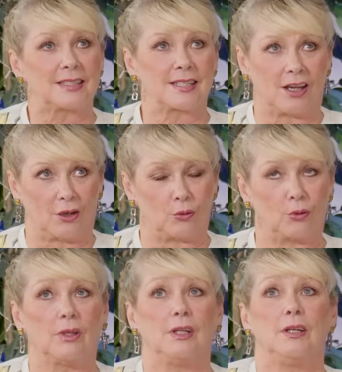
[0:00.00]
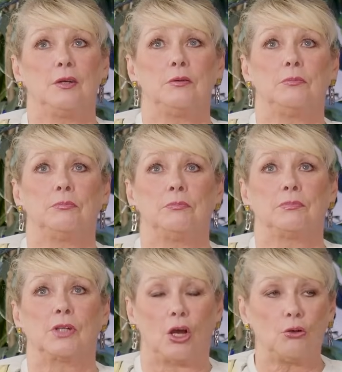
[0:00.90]
So
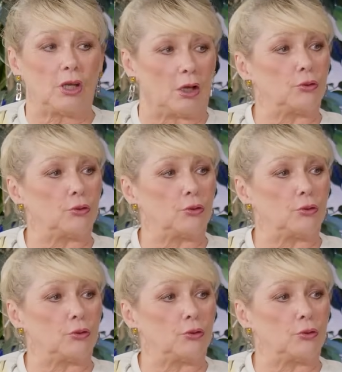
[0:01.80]
Coco